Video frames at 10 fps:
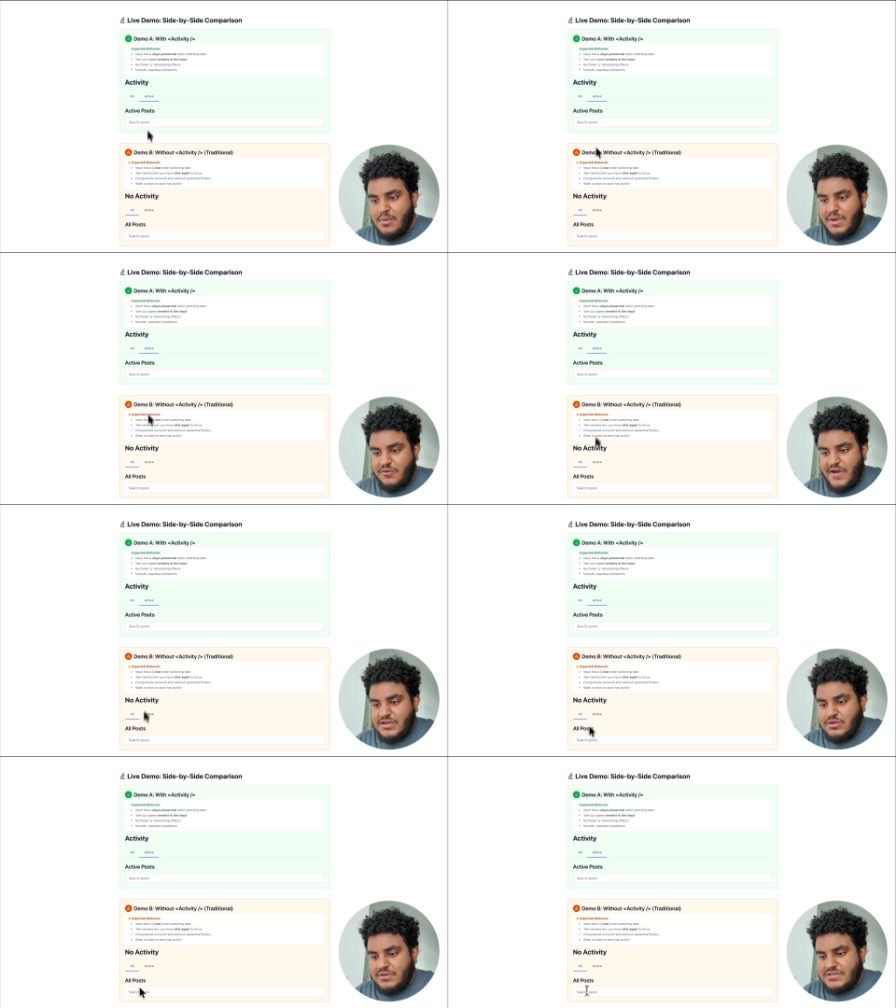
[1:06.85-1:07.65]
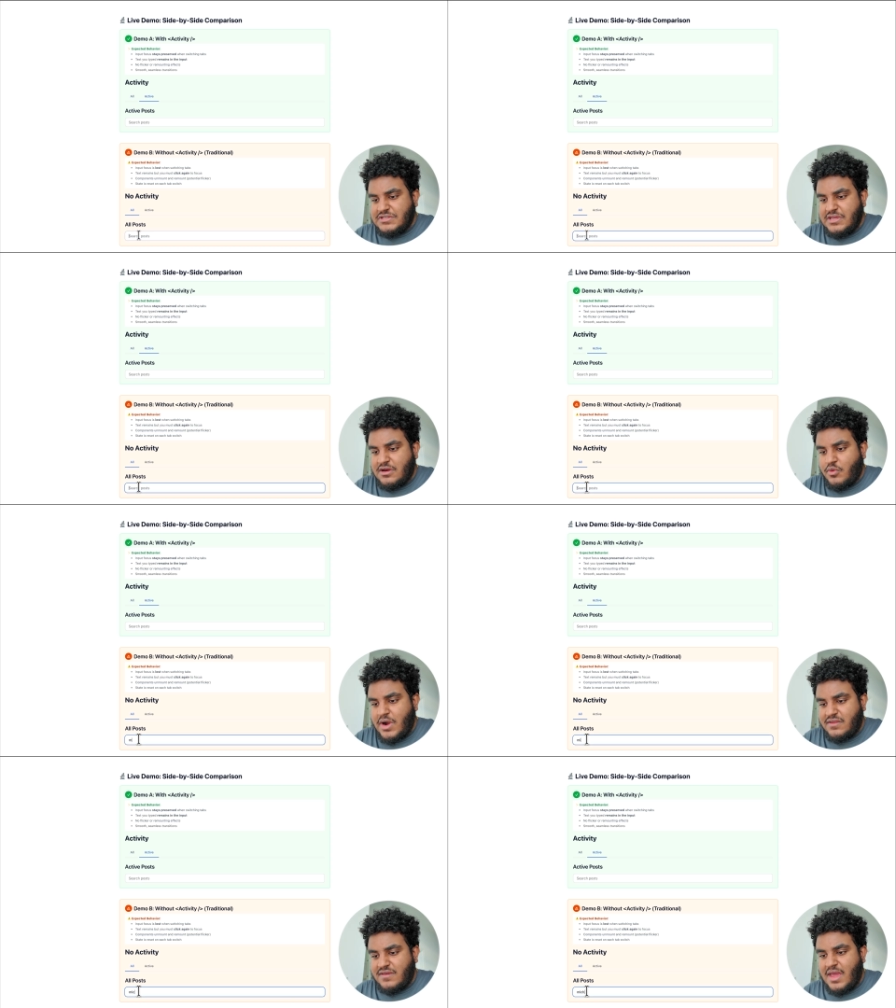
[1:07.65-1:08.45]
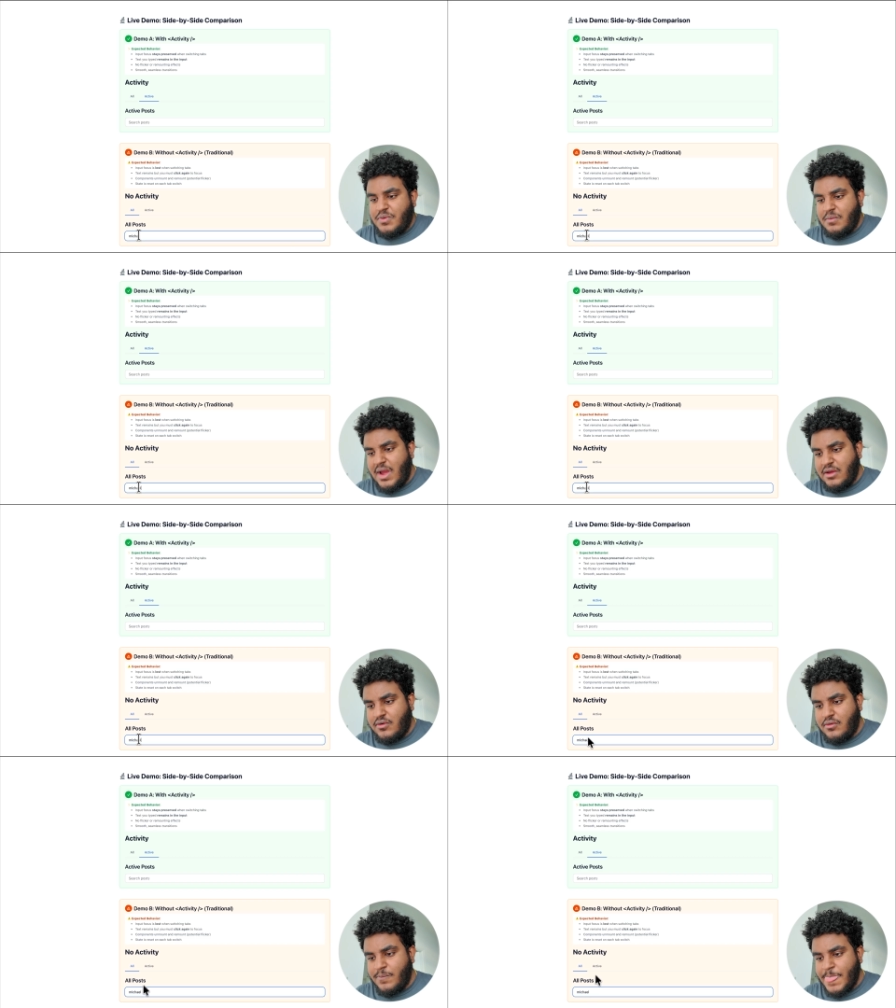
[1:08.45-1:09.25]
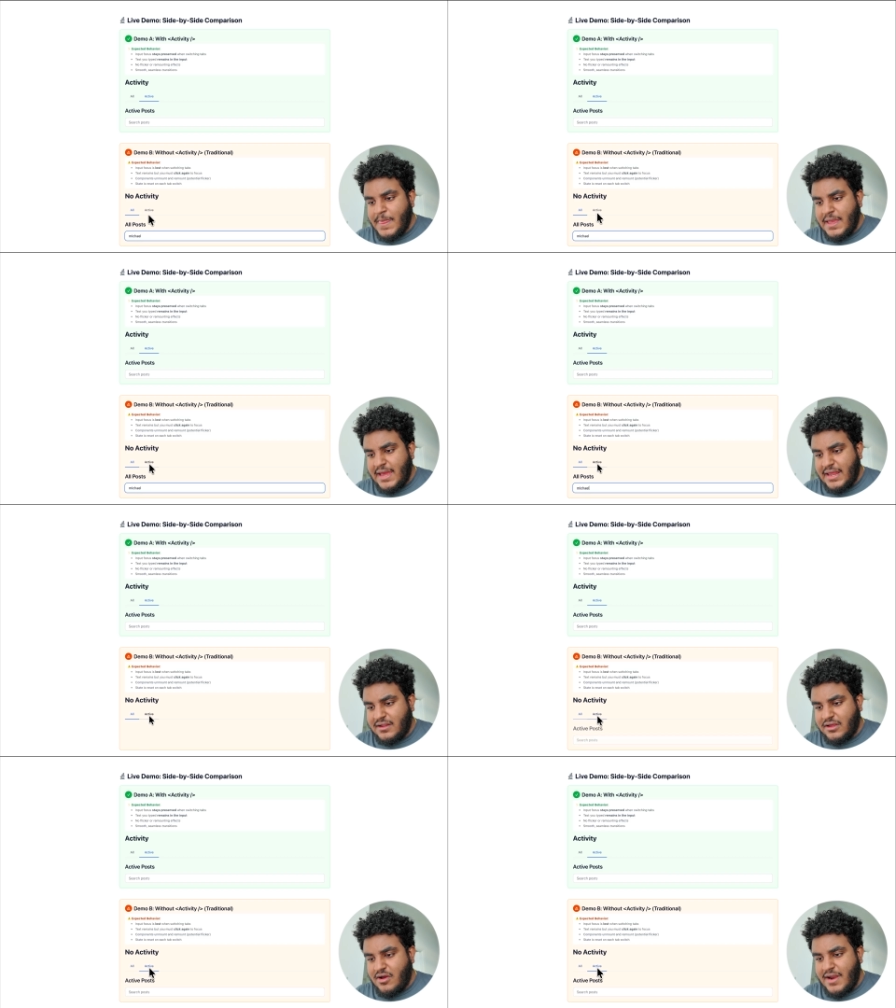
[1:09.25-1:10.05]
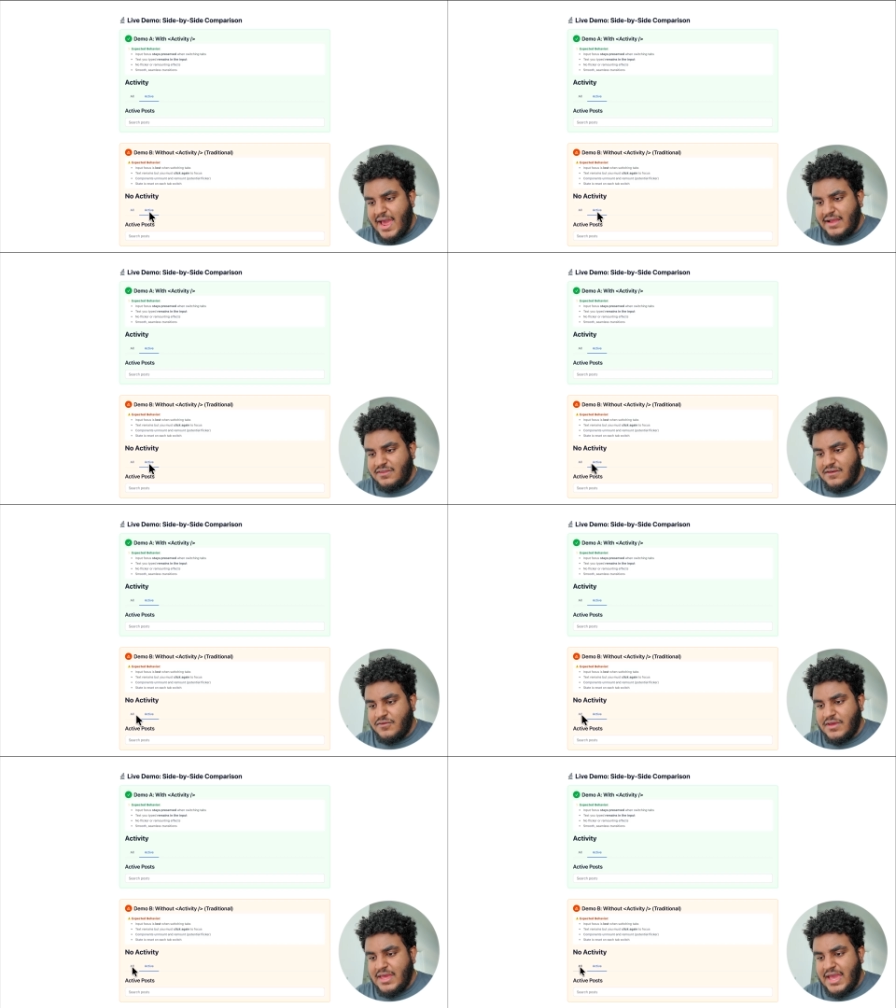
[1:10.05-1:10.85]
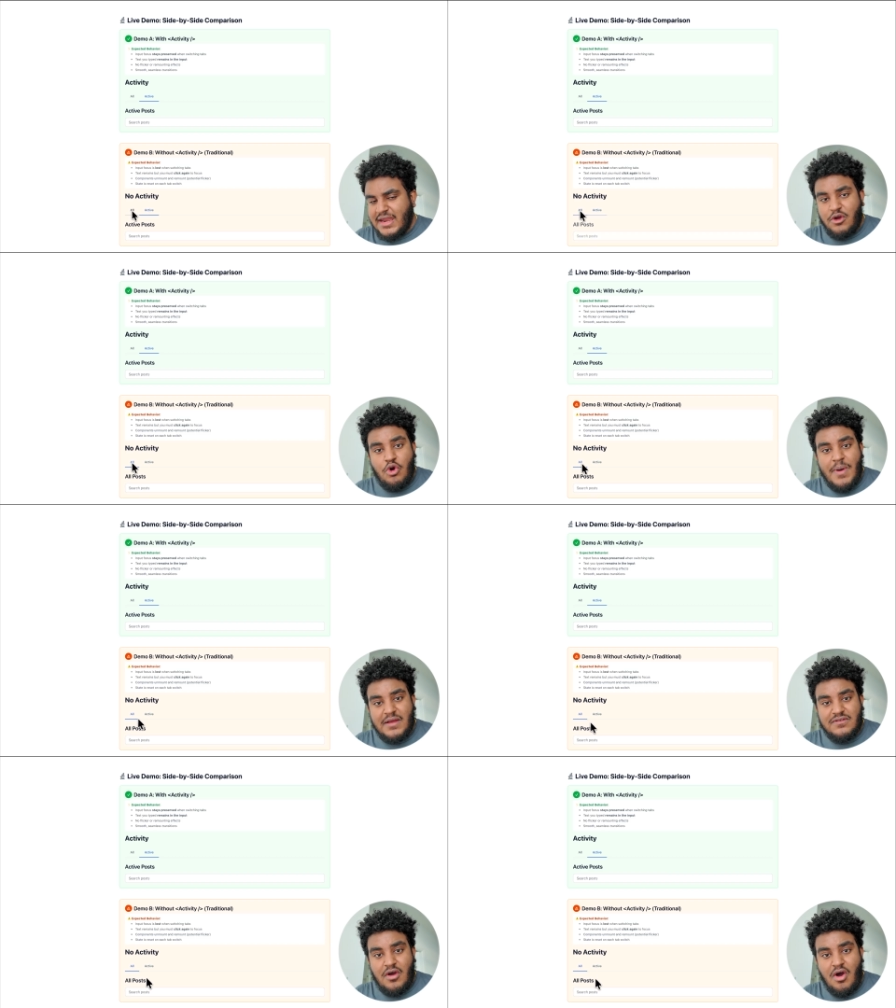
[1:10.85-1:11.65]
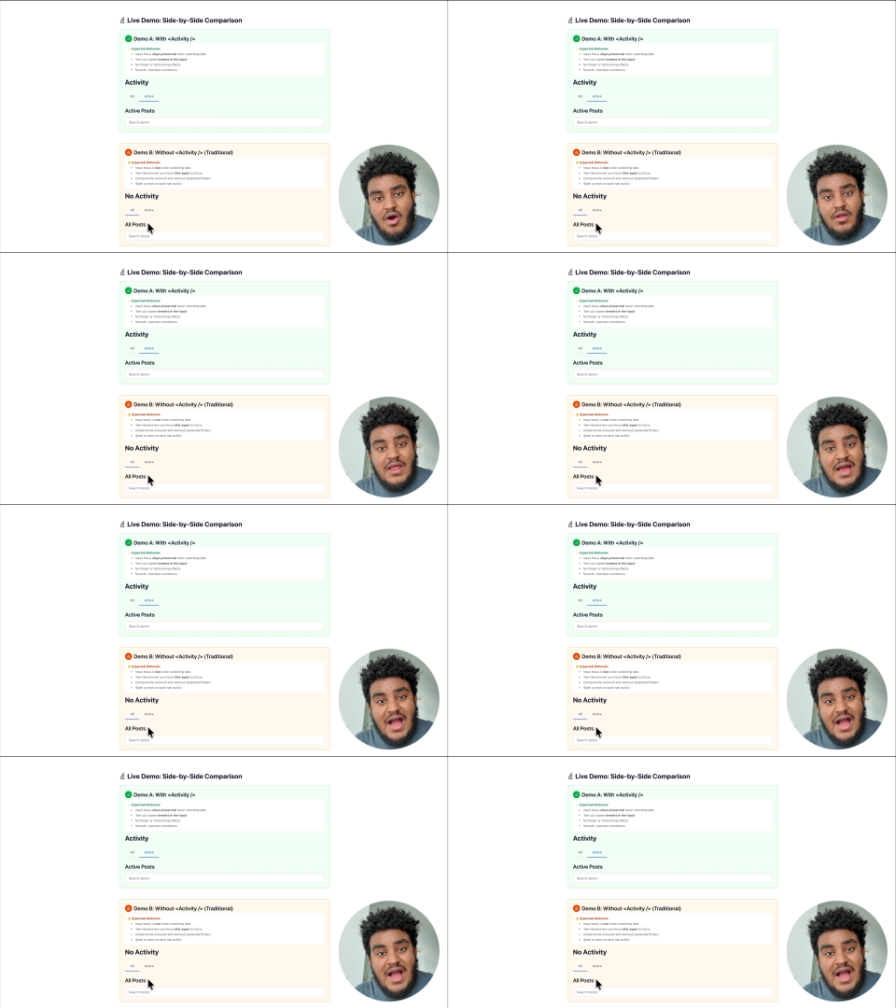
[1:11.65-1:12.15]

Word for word: But if I do this here where I type in Michael and I click on active and I go back to all,